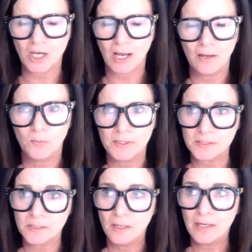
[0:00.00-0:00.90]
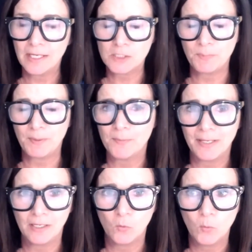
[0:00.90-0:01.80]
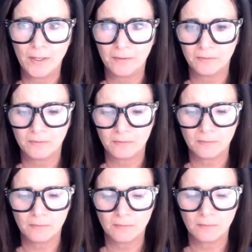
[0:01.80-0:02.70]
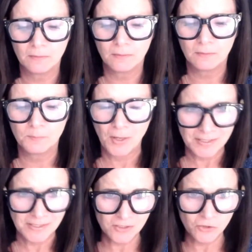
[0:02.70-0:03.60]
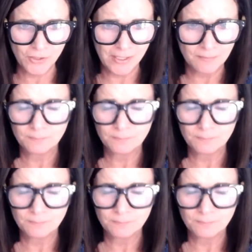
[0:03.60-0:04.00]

I was experimenting with Process Street.